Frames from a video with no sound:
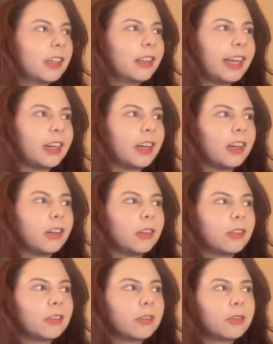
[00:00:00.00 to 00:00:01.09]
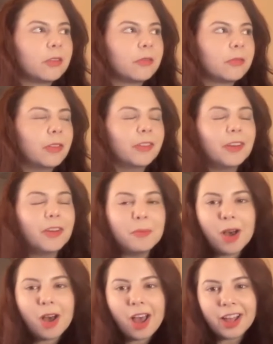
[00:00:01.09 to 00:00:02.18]
like a
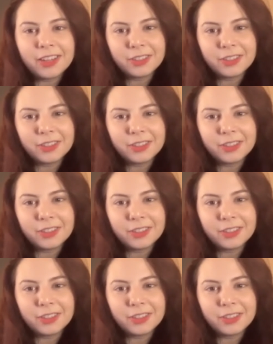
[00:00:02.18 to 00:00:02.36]
mod.